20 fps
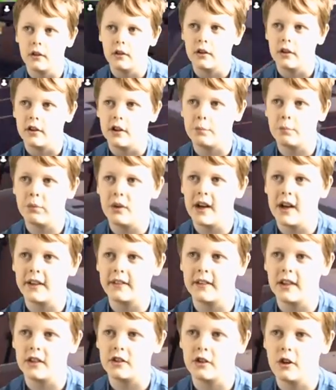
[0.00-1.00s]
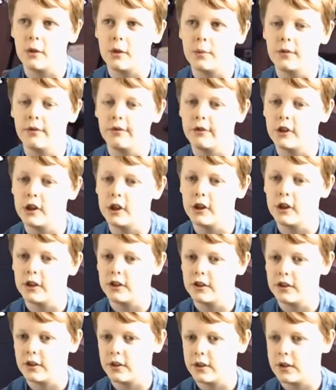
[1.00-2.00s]
Let's break this open
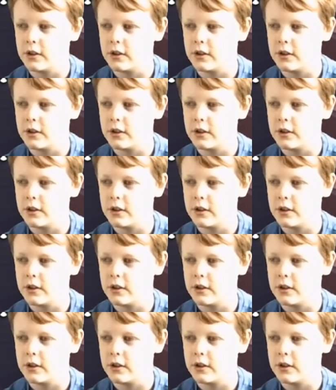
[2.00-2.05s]
first